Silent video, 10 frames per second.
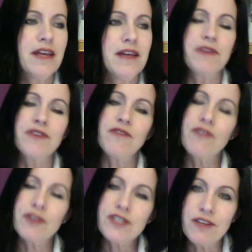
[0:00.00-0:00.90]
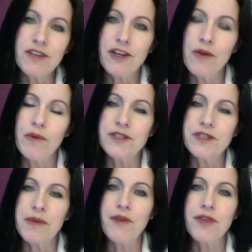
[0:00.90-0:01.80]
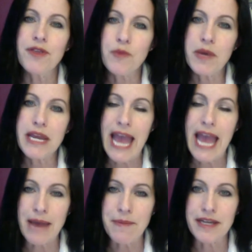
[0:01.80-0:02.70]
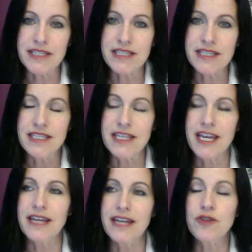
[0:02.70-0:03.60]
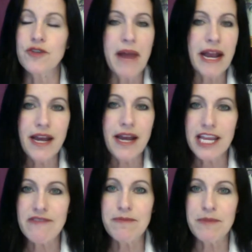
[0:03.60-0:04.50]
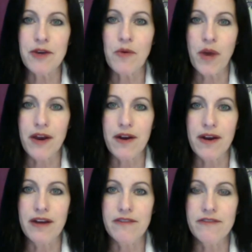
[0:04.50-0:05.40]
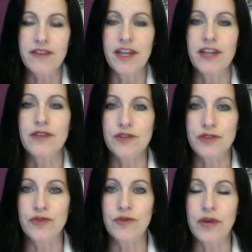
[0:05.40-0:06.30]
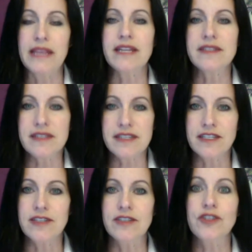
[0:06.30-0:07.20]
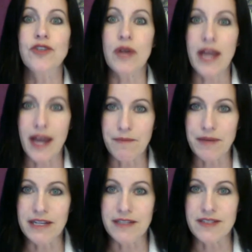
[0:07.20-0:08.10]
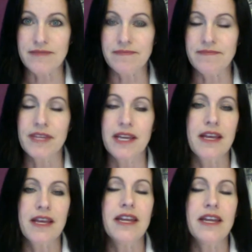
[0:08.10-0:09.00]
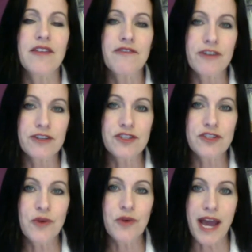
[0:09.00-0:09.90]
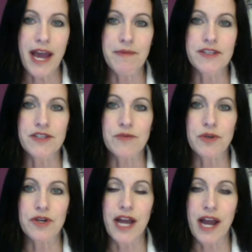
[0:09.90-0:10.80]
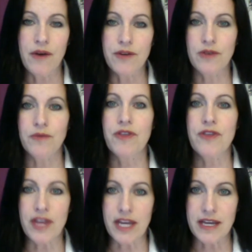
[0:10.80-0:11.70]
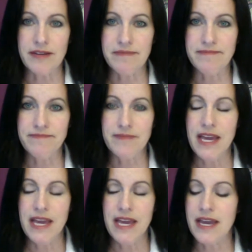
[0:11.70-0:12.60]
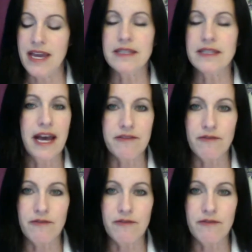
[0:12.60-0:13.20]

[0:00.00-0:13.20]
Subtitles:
But the first video was about 3 habits that you might not even be aware of that you do, and they steal your happiness. Now, the first 2 habits were how you think. And a lot of